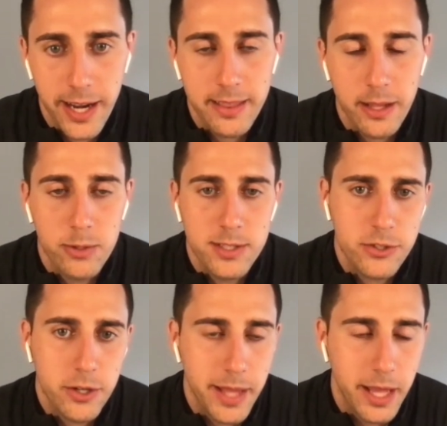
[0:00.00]
I think was
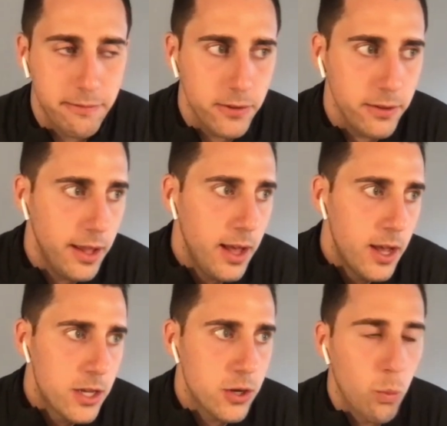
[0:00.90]
extremely helpful.
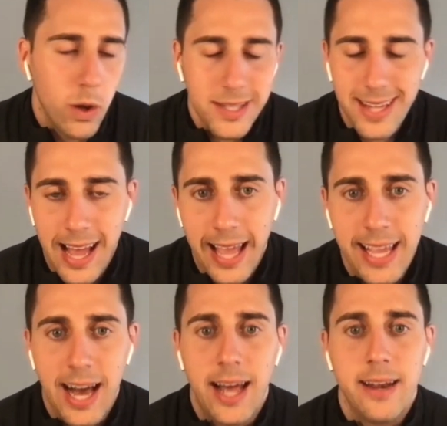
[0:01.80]
So once I
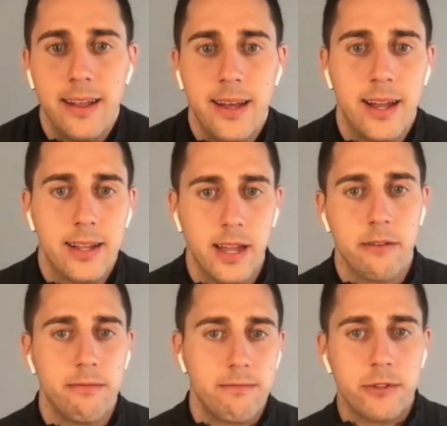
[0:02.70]
got uh, kind
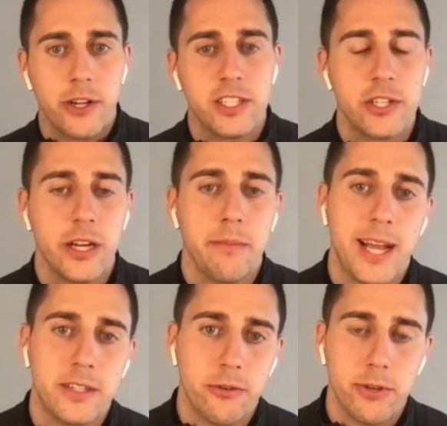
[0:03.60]
of transitioning
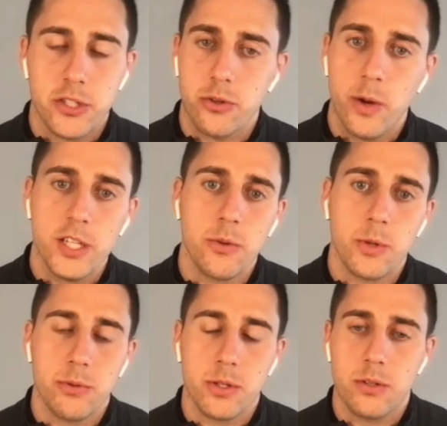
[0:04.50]
back to your original question,
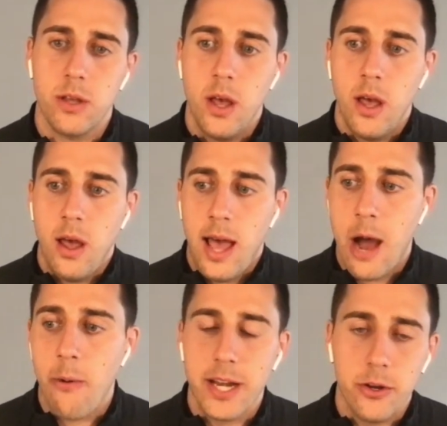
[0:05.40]
which was
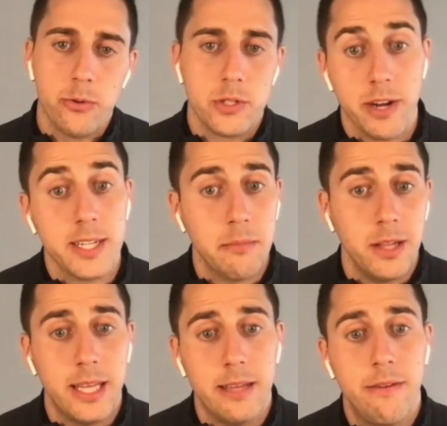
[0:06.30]
how I knew it was the right time to
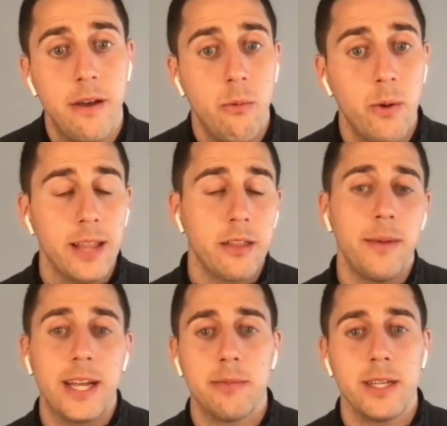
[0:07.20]
leave when I thought
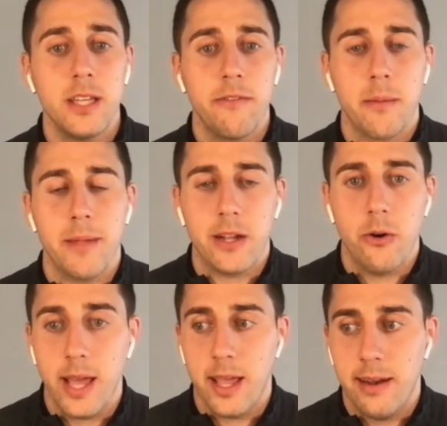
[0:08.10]
back to myself and I'm like,
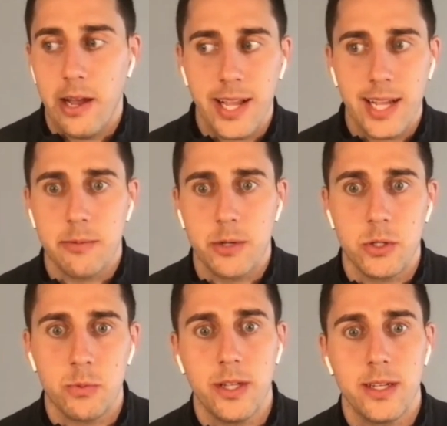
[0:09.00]
okay, now I got someone
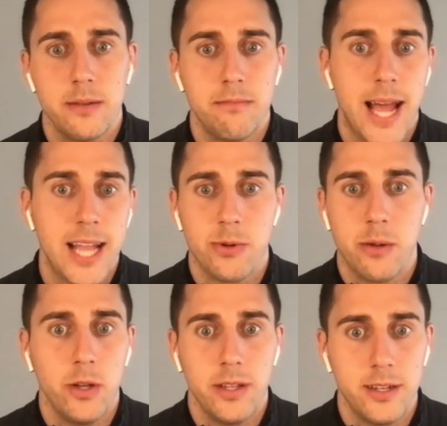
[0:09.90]
who's willing to match what
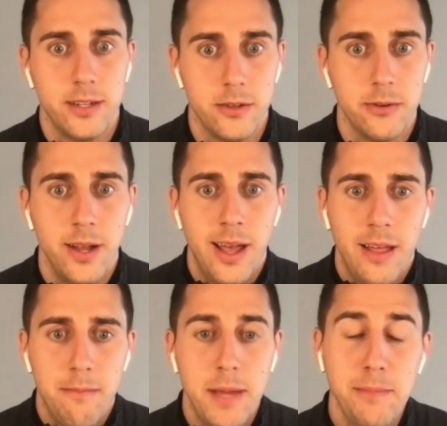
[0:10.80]
I'm willing to do.
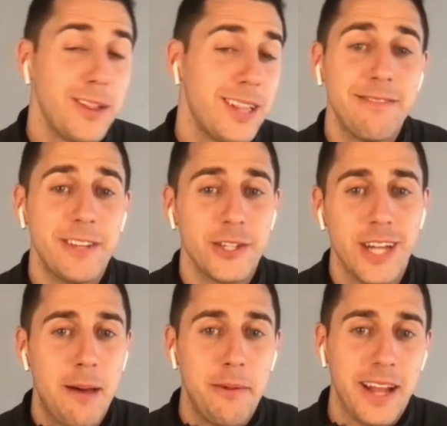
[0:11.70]
People leave their
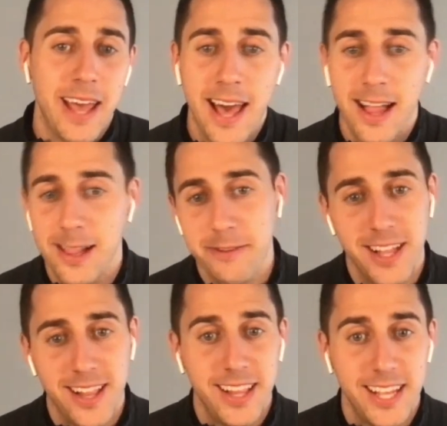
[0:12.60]
job on a hell of a
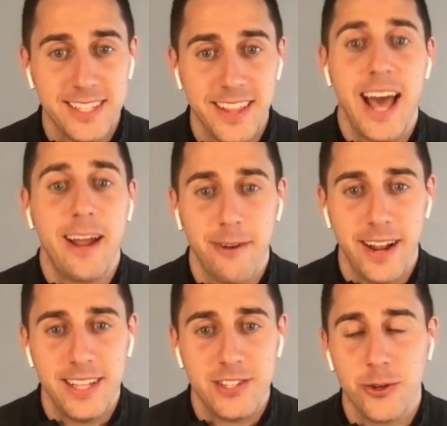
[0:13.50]
lot less than that,
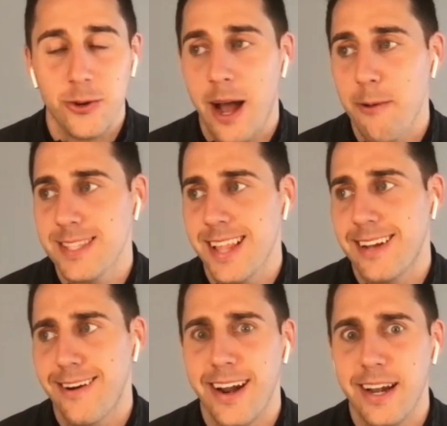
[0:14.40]
right? So I was
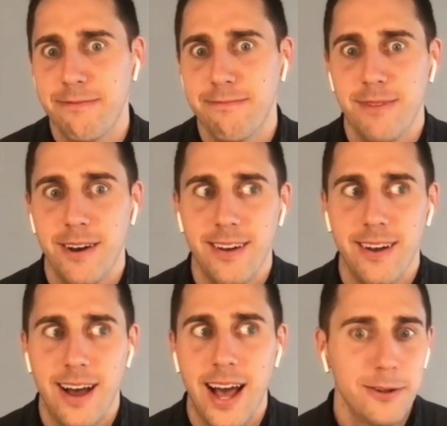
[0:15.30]
like, all right, if
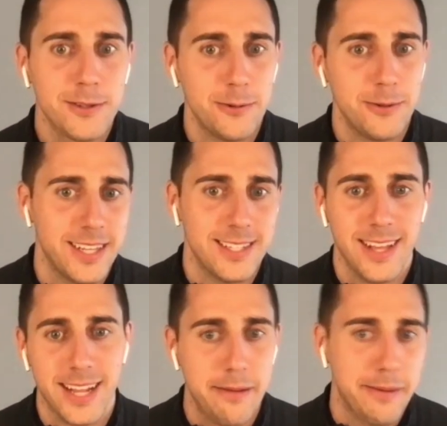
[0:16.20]
I don't do this,
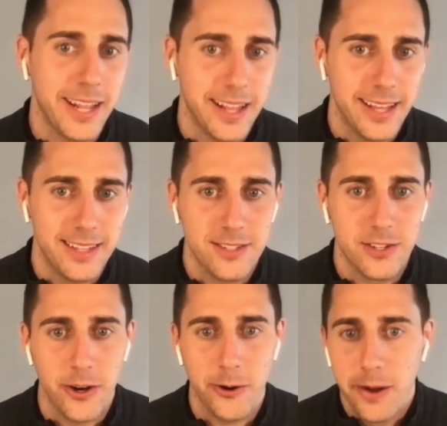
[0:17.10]
like I'm an idiot.
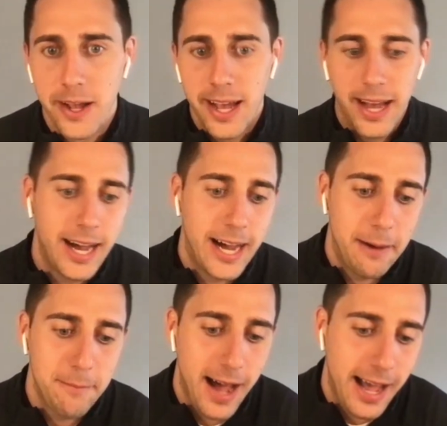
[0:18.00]
So
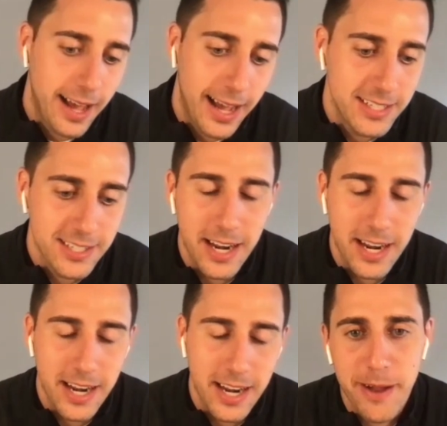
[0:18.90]
um, I, I just kind
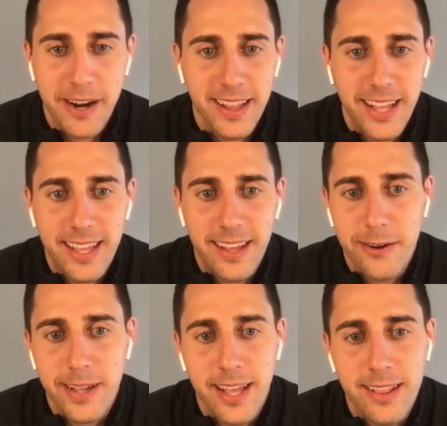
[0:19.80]
of thought about it like,
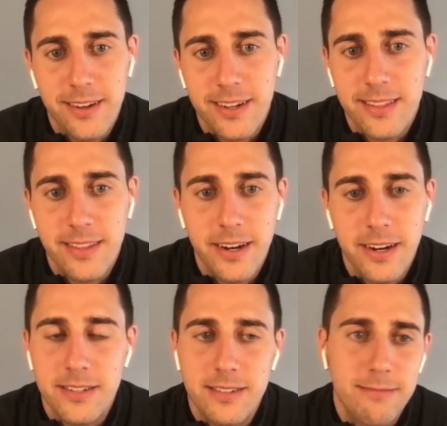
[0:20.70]
okay, look, they're
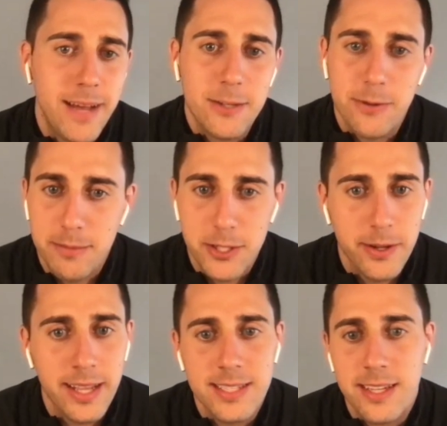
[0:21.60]
going to match what I'm
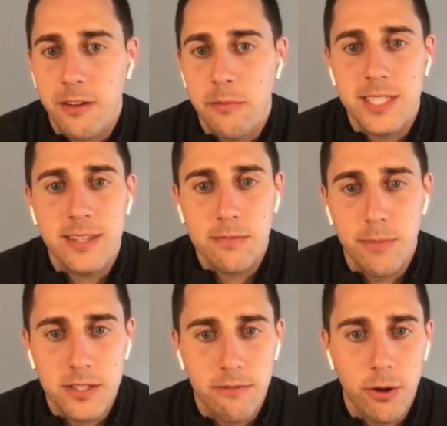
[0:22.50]
doing. It's going to give me six
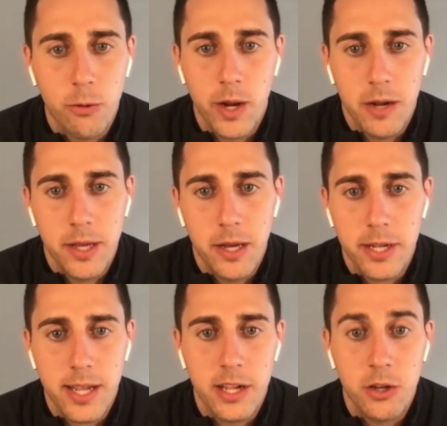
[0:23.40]
months of runway to be able
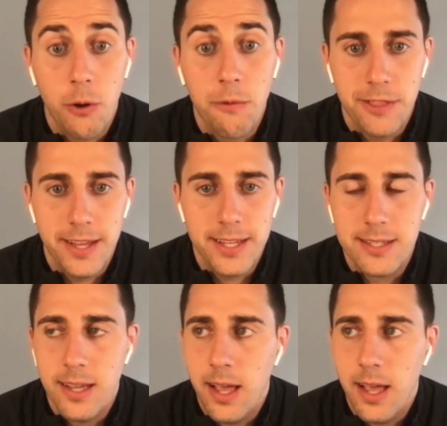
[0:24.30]
to kind of go for this.